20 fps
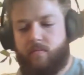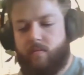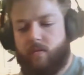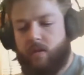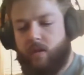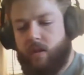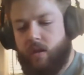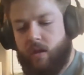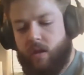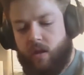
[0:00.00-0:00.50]
I'm
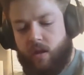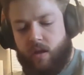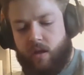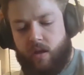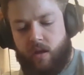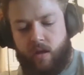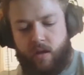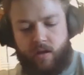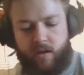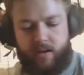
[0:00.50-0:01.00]

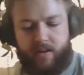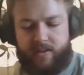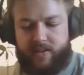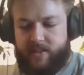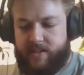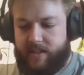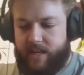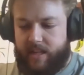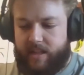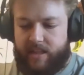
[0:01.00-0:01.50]
going to
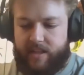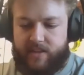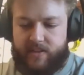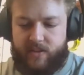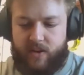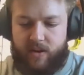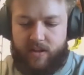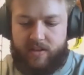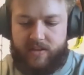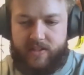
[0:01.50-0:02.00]
set this
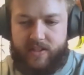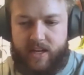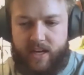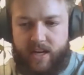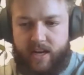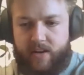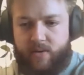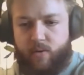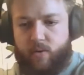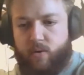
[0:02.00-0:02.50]
all
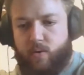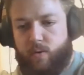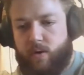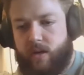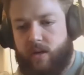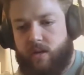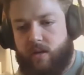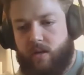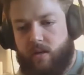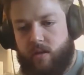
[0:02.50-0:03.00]
aside real
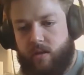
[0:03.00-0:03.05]
quick.